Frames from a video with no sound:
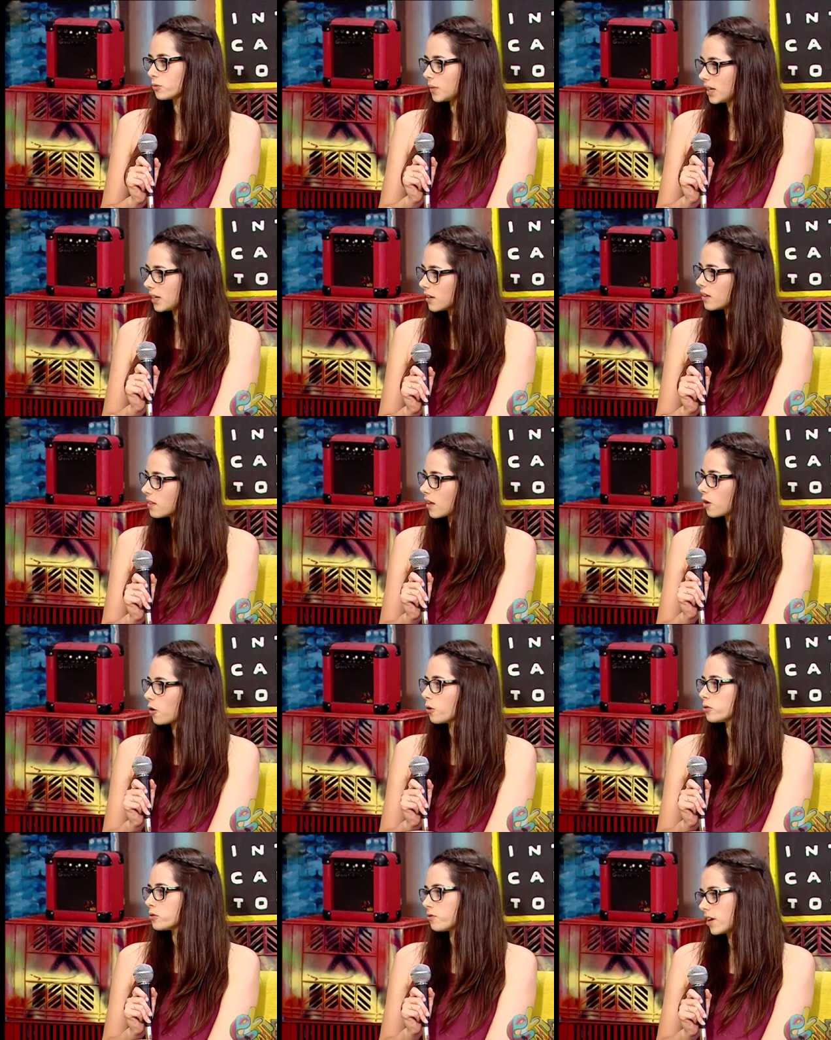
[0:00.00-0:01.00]
media, they
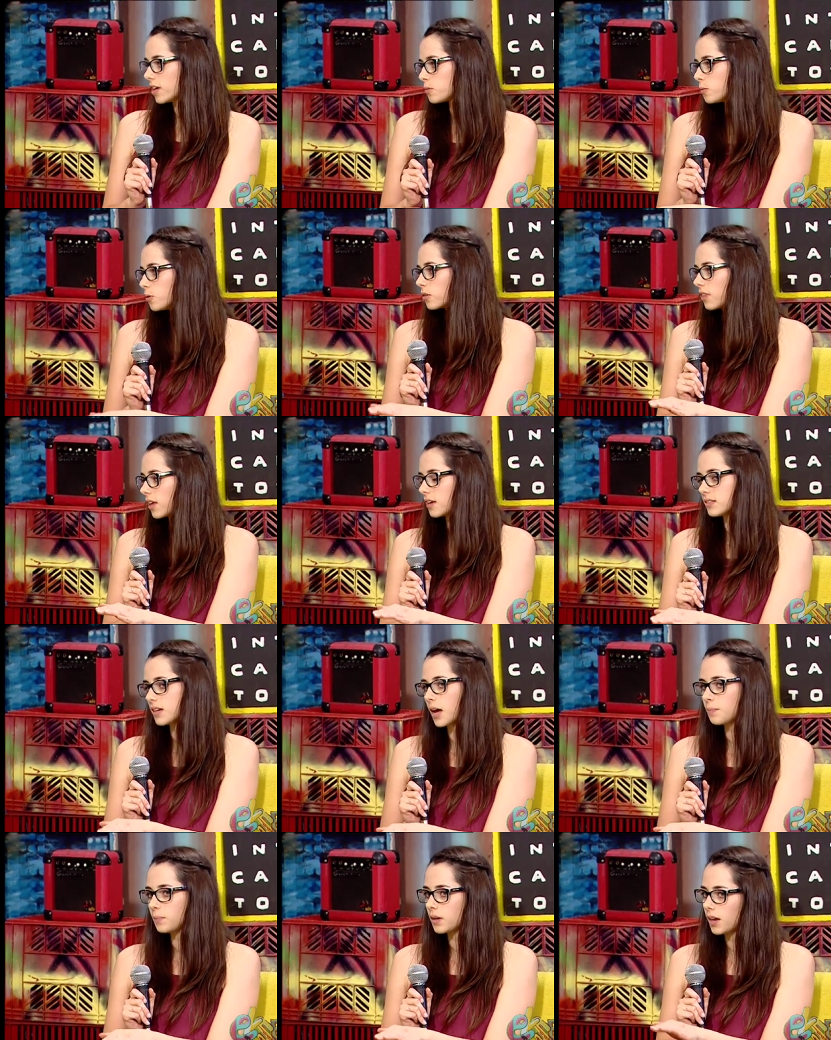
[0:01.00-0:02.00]
go to Facebook, they
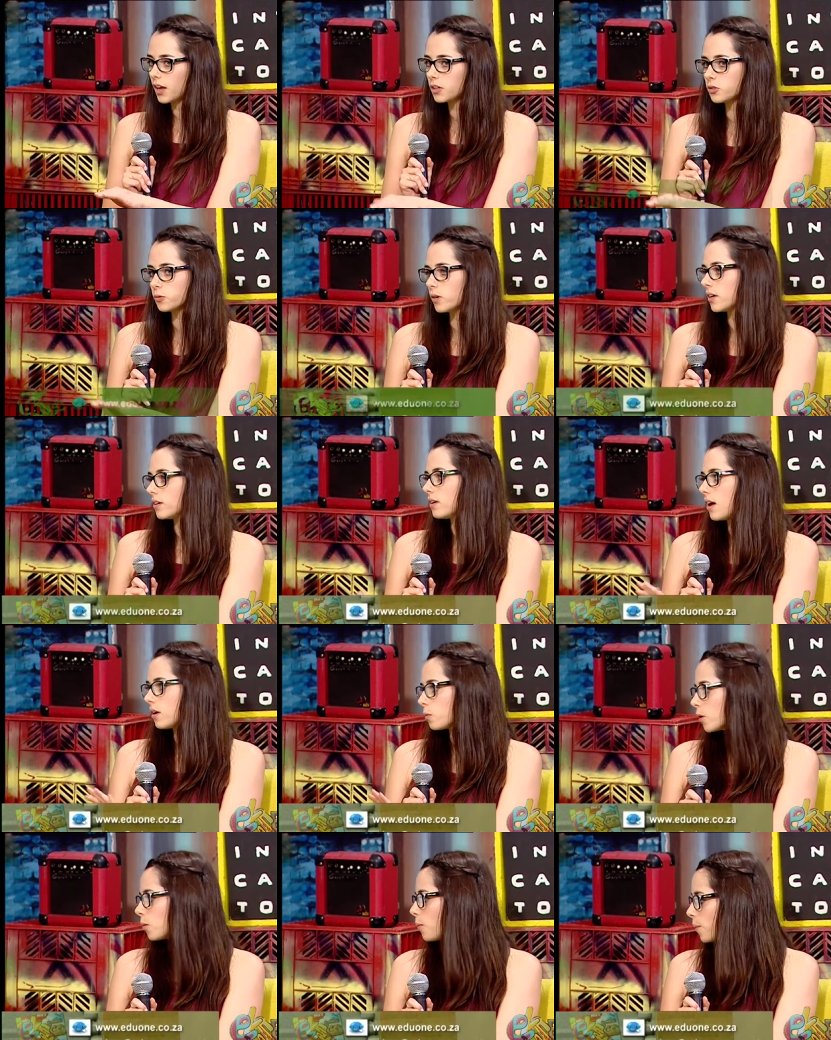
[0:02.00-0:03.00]
type in Edu1
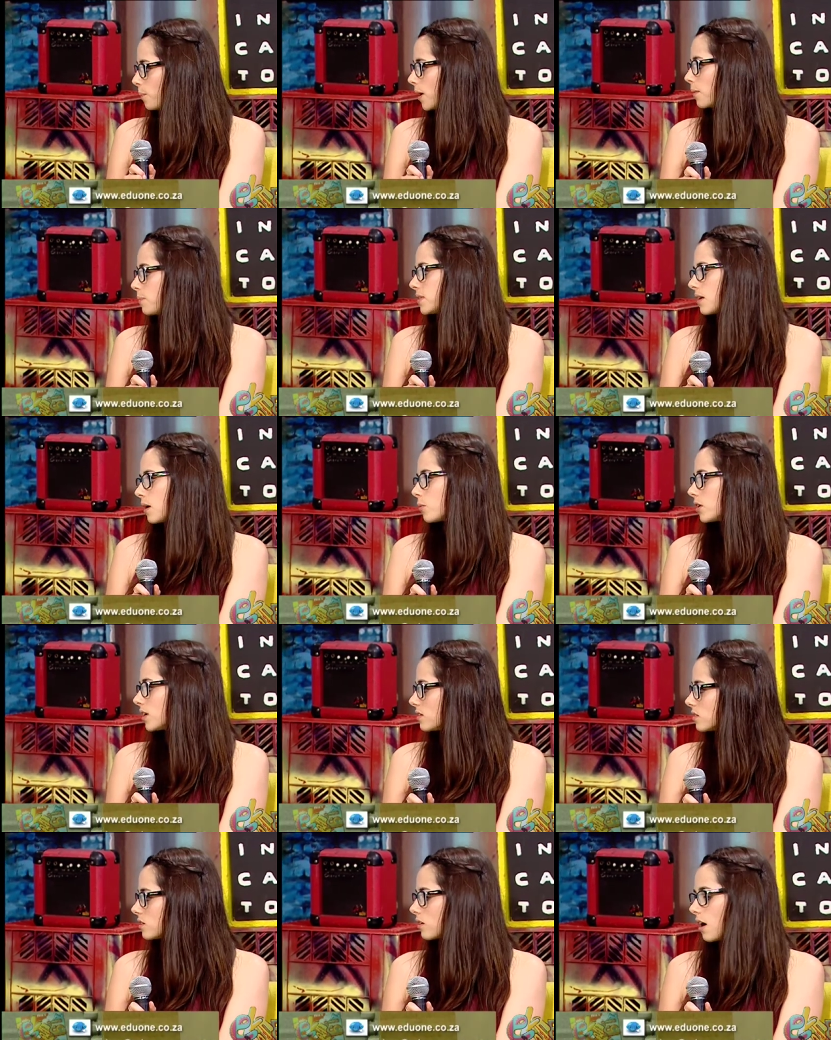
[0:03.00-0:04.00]
and we'll pop up. Same on
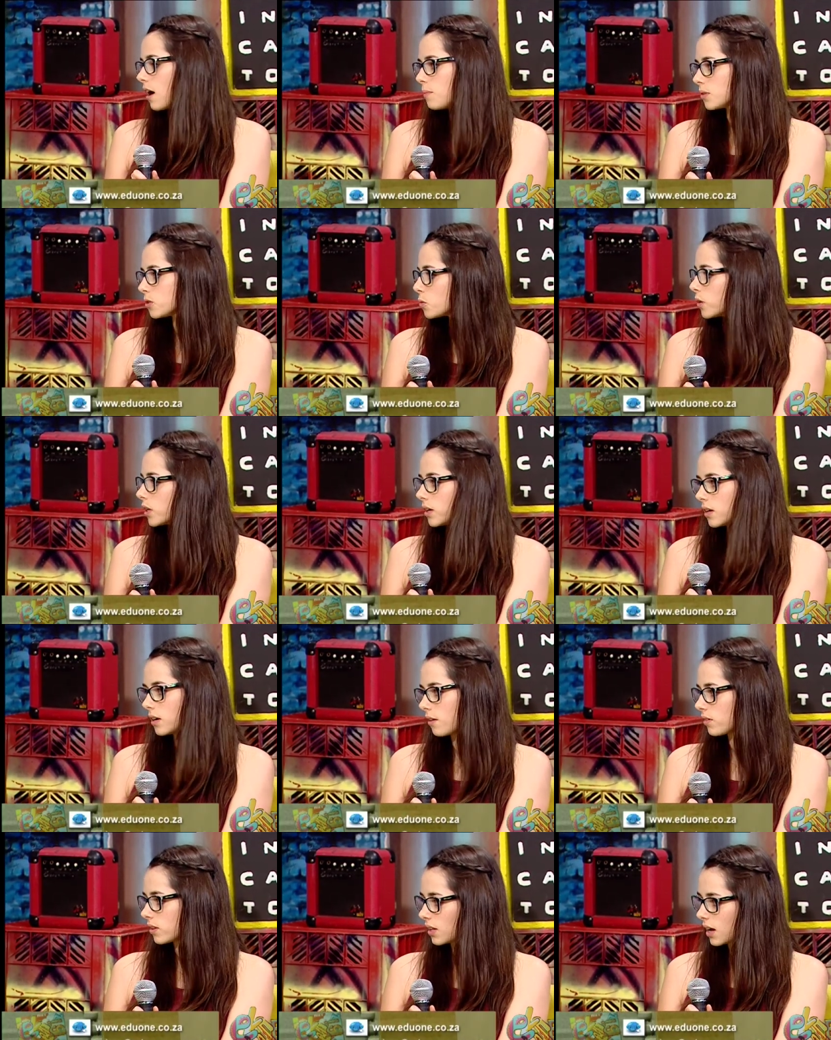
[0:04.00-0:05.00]
Instagram and Twitter
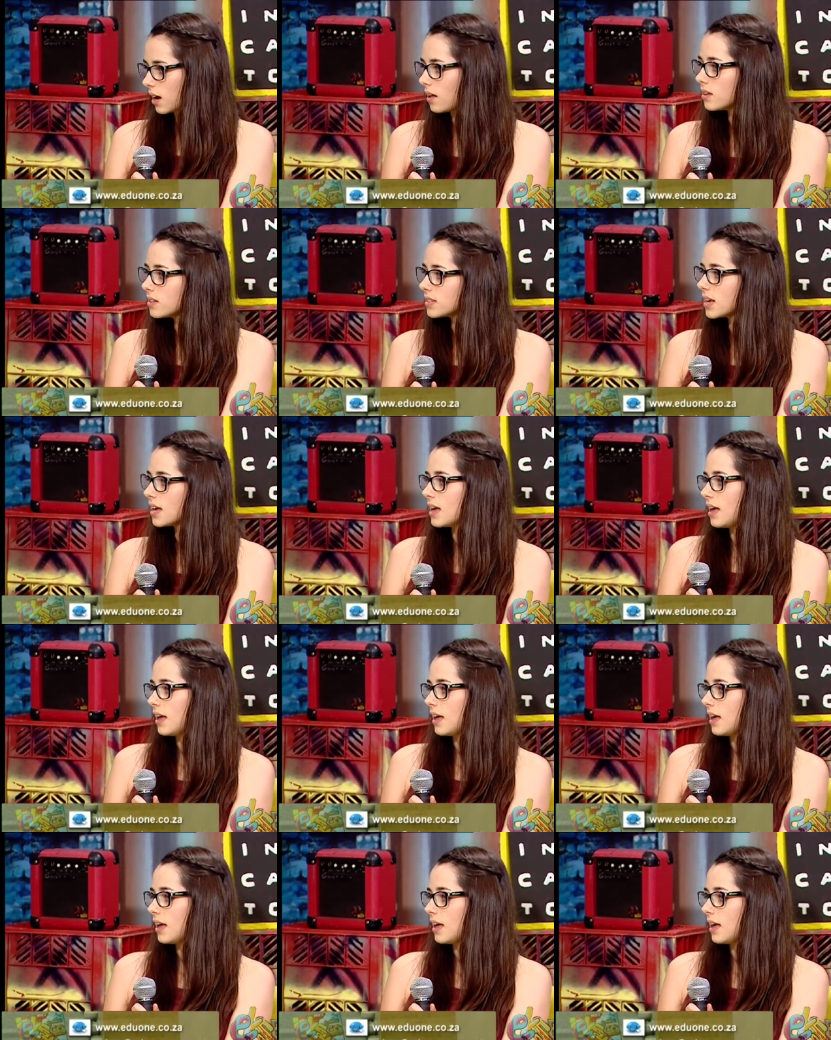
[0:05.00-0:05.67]
and everything else.